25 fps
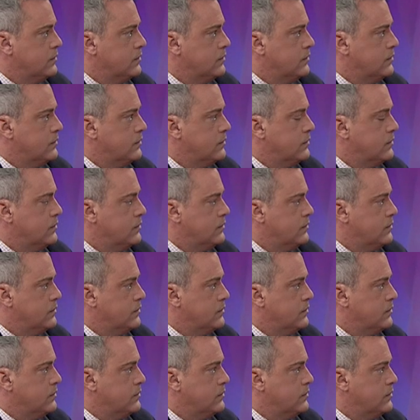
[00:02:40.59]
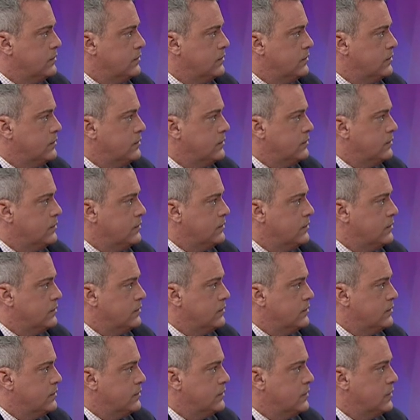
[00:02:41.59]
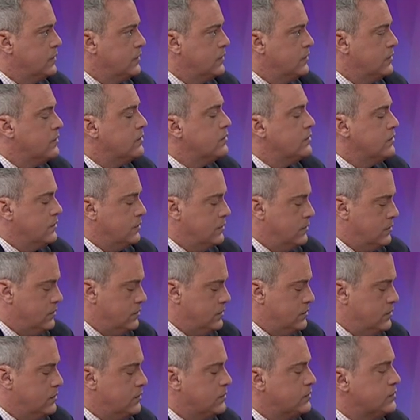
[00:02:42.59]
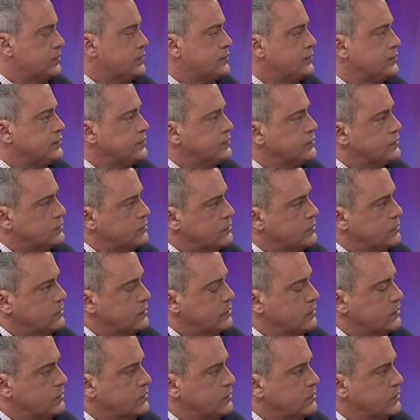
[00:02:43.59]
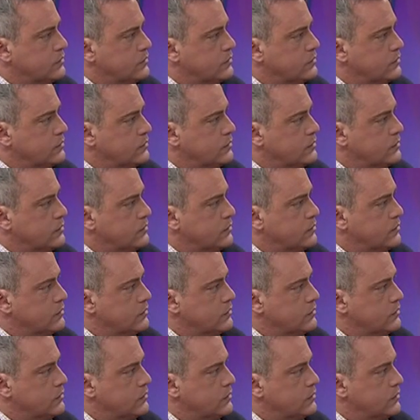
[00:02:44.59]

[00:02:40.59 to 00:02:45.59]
This person isn't speaking.